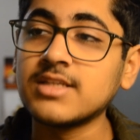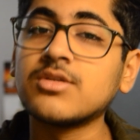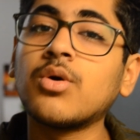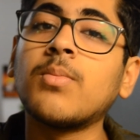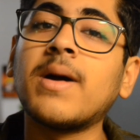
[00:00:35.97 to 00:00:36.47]

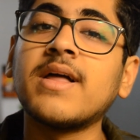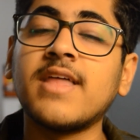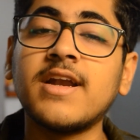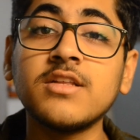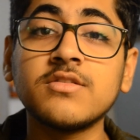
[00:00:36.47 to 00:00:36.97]
So by
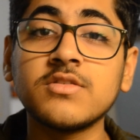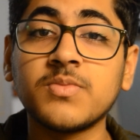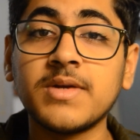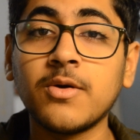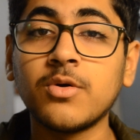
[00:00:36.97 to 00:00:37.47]
the end of
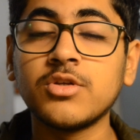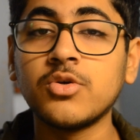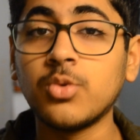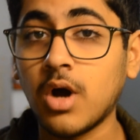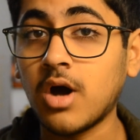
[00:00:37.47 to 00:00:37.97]
this video
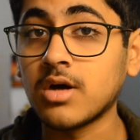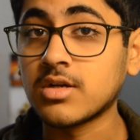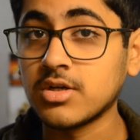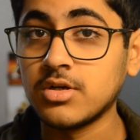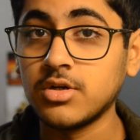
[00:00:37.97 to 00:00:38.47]
you are
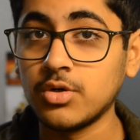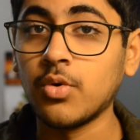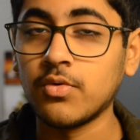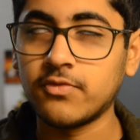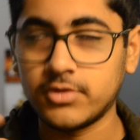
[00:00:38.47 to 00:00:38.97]
gonna
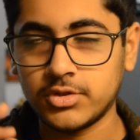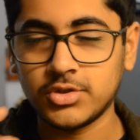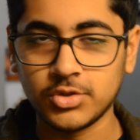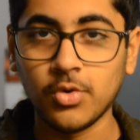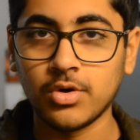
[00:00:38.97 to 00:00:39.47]
know for
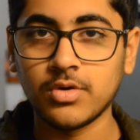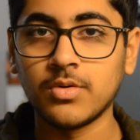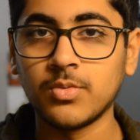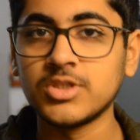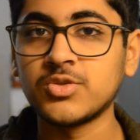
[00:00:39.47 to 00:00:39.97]
sure
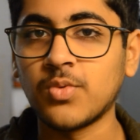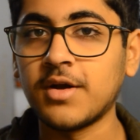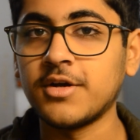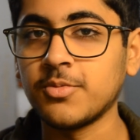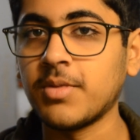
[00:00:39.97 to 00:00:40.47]
which
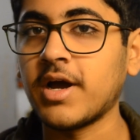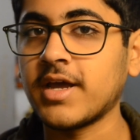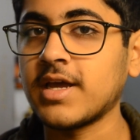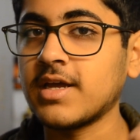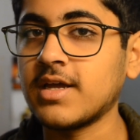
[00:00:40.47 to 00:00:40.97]
one to buy.